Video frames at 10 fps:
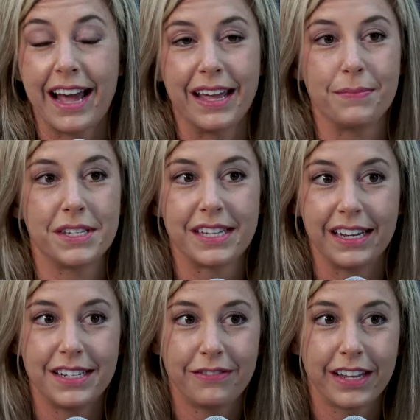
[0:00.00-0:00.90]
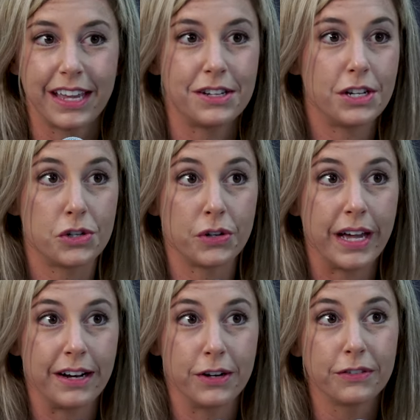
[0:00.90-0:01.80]
I am the scientific and digital
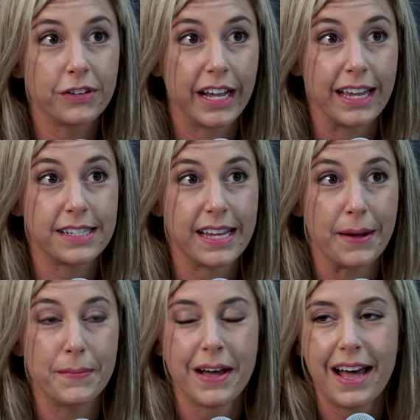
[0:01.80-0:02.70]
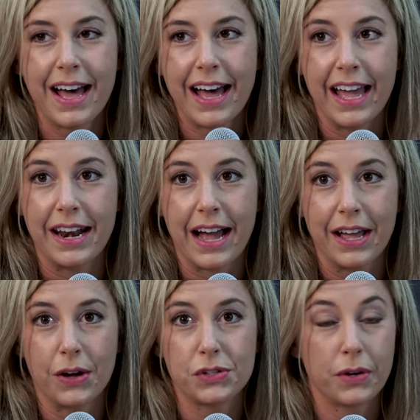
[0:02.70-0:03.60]
editor for ASM, and
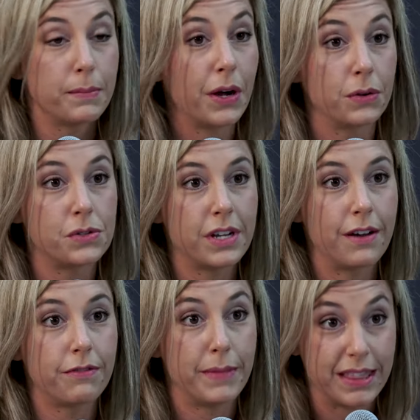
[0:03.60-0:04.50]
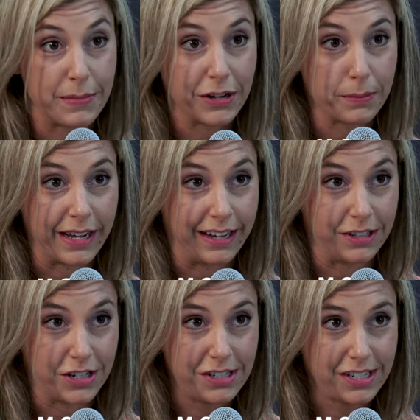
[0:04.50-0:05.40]
I also am host of Meet the
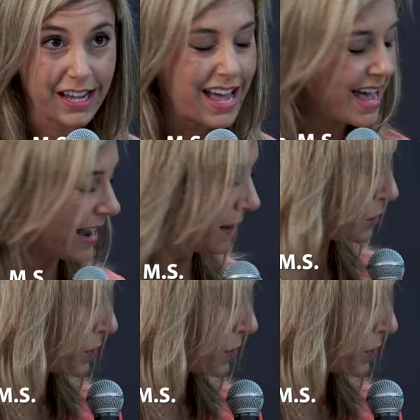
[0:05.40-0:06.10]
Microbiologist. And I'm